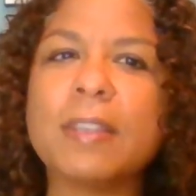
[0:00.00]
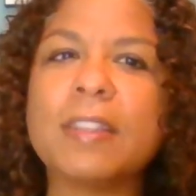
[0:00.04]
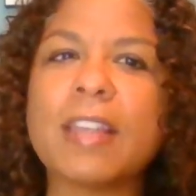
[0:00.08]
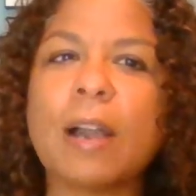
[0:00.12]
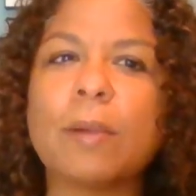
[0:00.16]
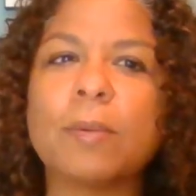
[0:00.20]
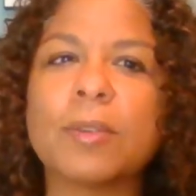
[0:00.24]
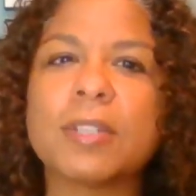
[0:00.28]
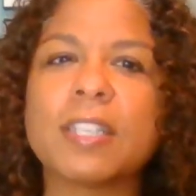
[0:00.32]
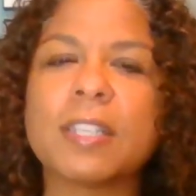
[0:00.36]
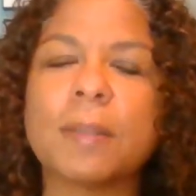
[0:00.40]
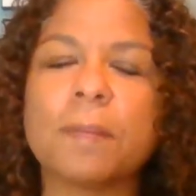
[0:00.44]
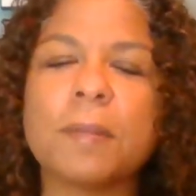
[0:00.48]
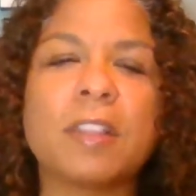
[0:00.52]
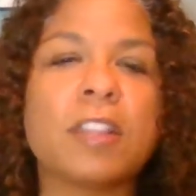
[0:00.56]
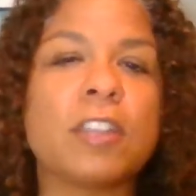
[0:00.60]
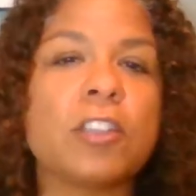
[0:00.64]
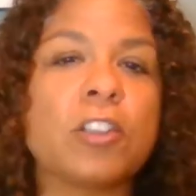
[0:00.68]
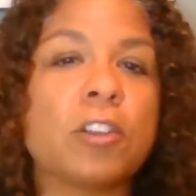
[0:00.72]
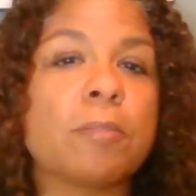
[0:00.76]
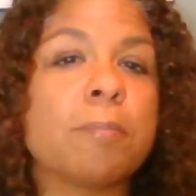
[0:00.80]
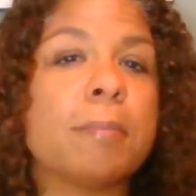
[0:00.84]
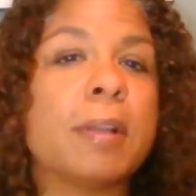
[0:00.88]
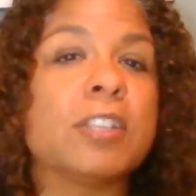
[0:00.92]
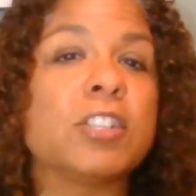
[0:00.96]
that was something that
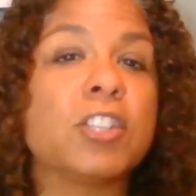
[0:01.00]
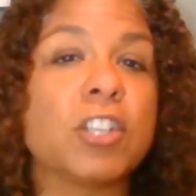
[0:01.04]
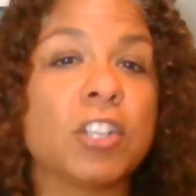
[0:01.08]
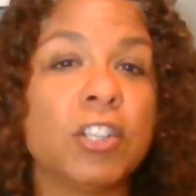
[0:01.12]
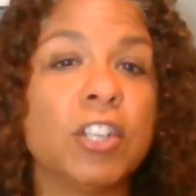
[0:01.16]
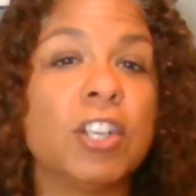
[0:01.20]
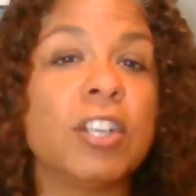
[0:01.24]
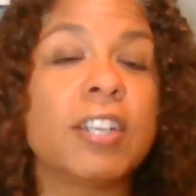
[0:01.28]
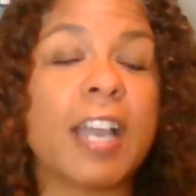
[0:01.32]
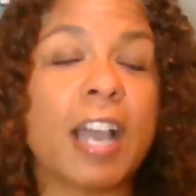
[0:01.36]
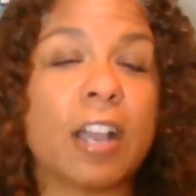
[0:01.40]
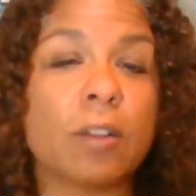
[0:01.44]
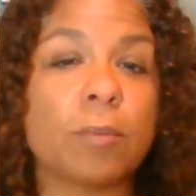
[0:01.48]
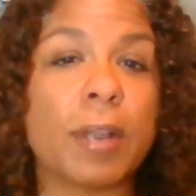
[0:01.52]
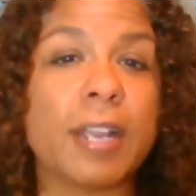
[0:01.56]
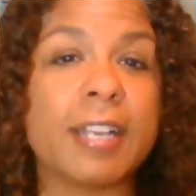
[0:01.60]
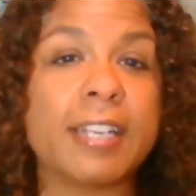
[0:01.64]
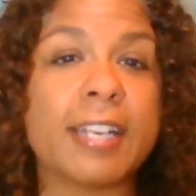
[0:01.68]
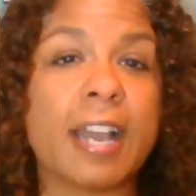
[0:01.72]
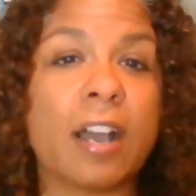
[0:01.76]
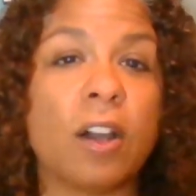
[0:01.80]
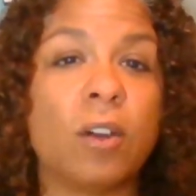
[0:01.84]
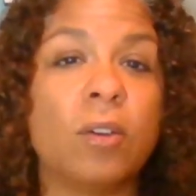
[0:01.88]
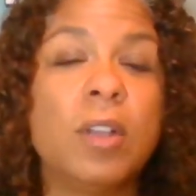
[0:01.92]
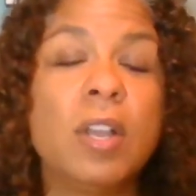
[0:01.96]
you're meant to look at right
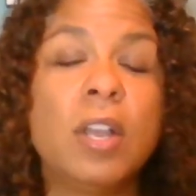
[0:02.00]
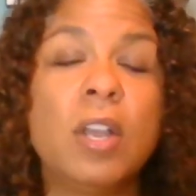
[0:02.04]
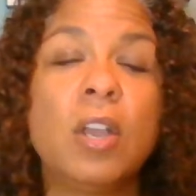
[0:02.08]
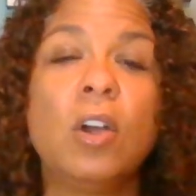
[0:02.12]
now."